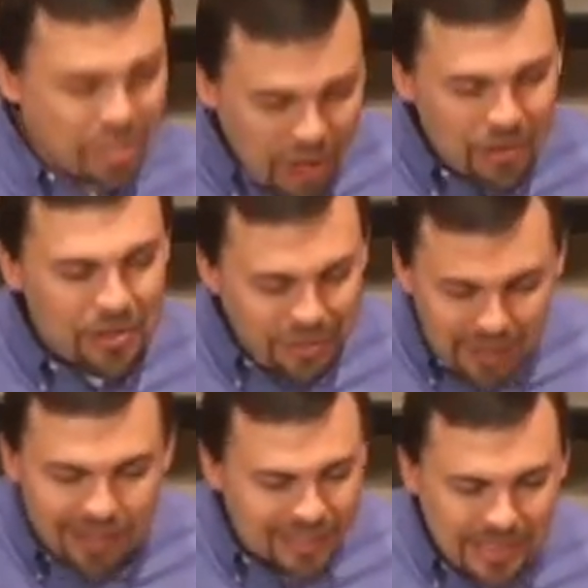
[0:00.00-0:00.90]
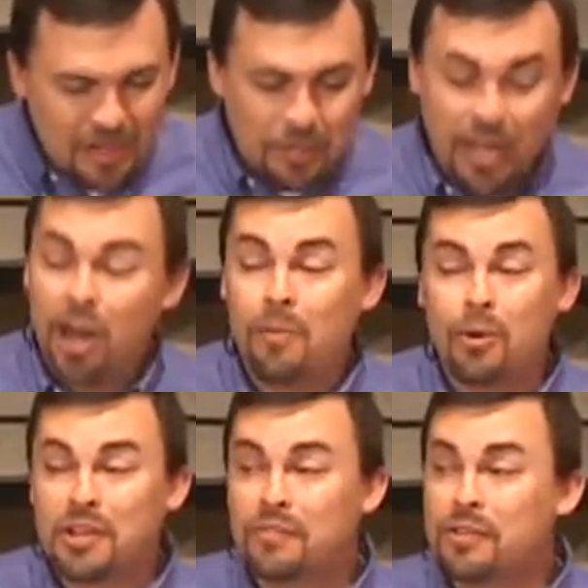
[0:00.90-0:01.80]
don't you think it's going to be a lot
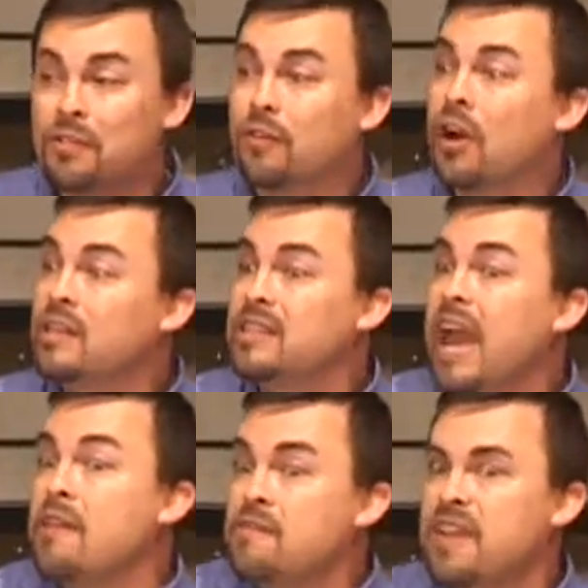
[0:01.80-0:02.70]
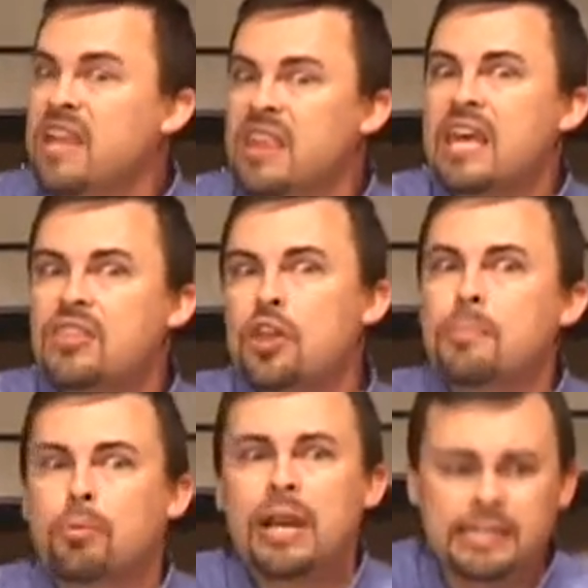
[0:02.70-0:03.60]
more difficult for us to have faith in the
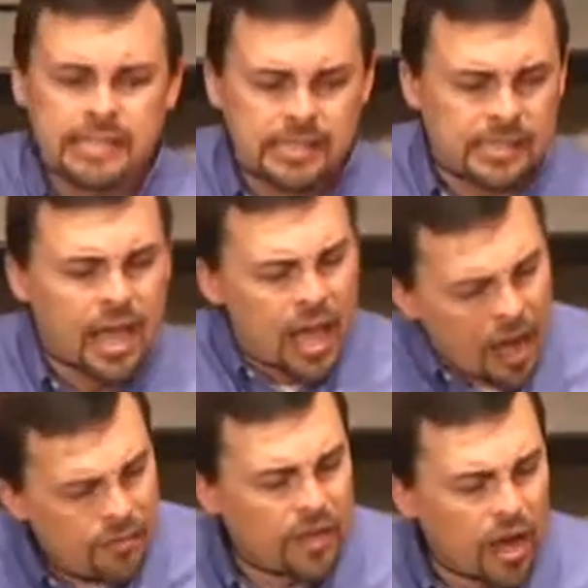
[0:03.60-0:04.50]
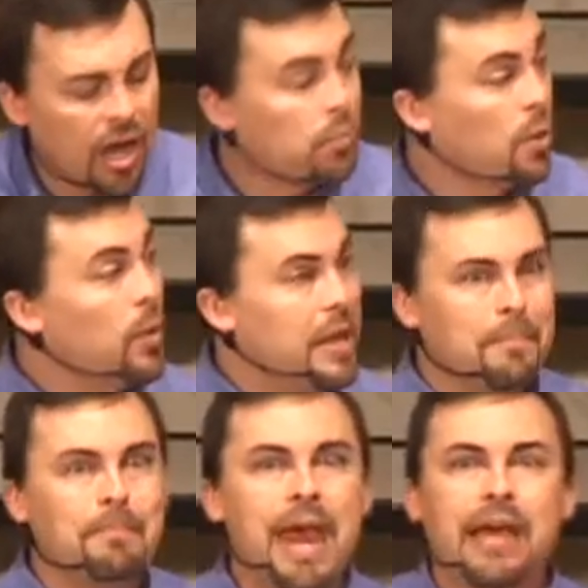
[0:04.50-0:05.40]
presence of God when we
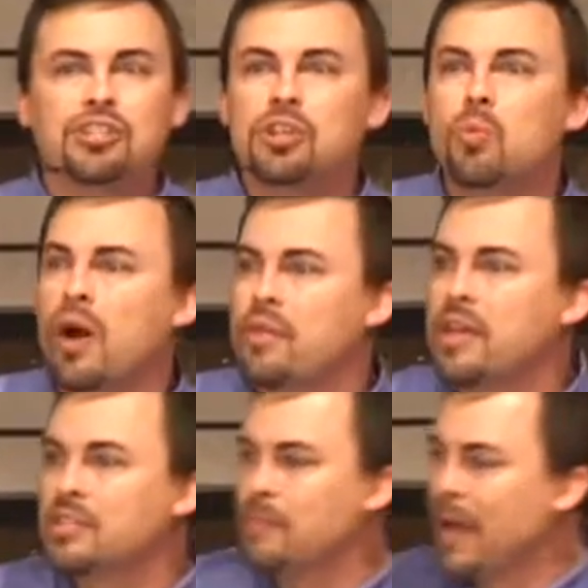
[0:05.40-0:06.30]
imagine what things